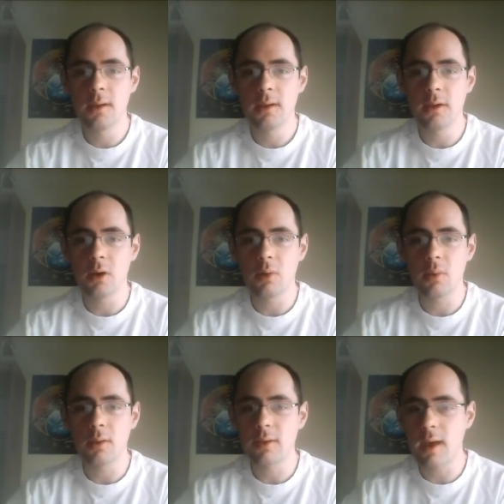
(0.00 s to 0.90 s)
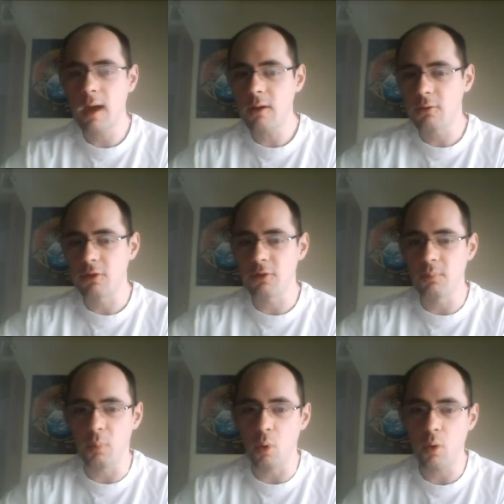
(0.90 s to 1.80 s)
it's kind of
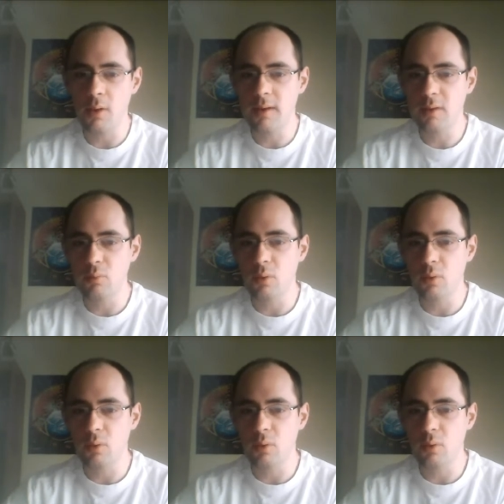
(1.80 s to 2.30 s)
spoiling